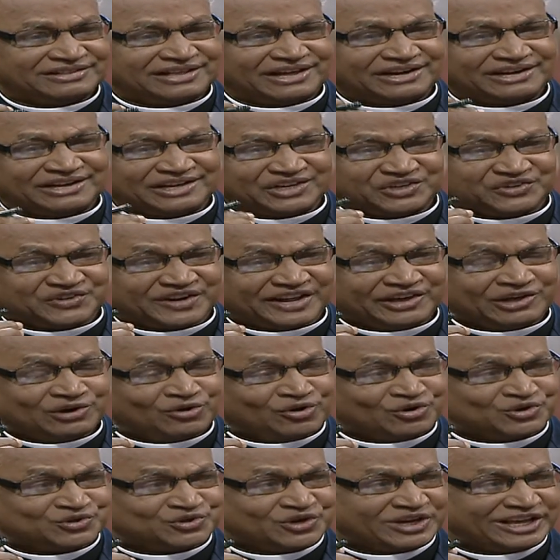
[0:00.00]
that
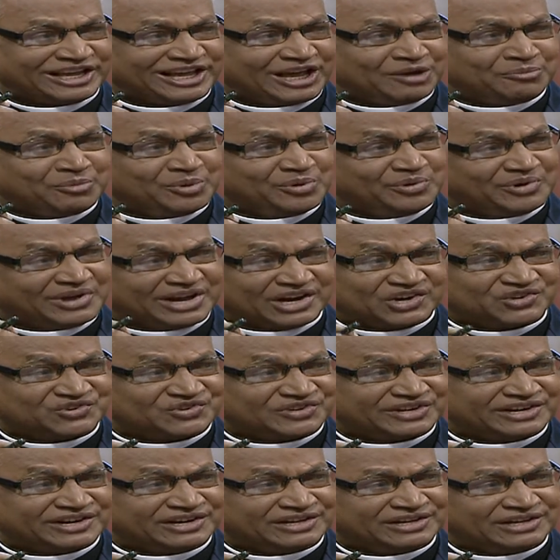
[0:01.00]
Israel also came to be
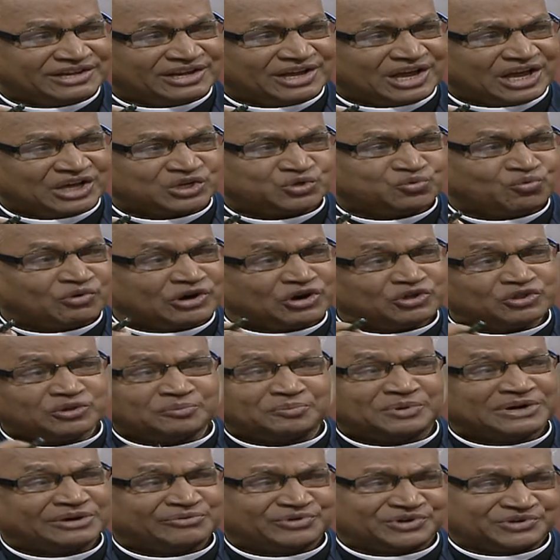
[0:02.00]
considered as one
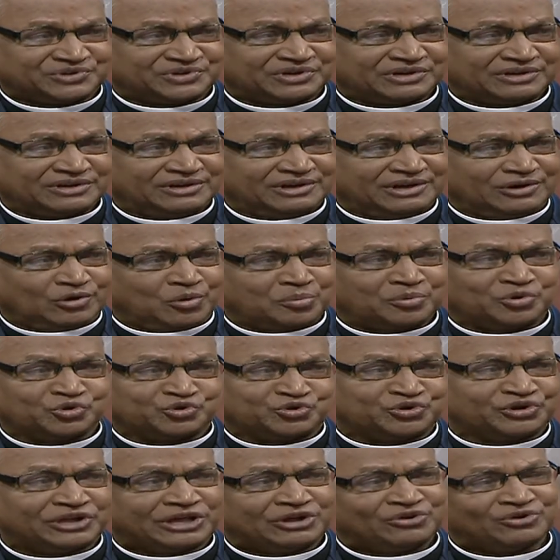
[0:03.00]
of the powers of
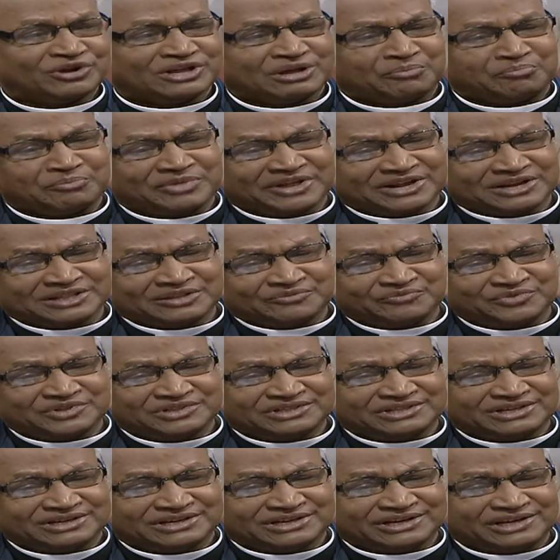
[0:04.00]
course, we cannot compare them
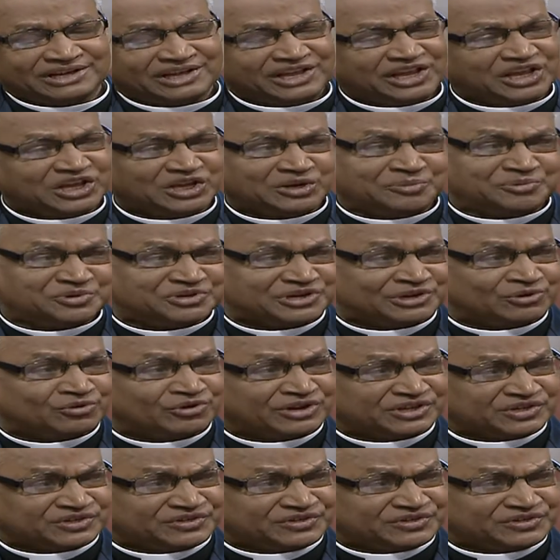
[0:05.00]
with the Egyptian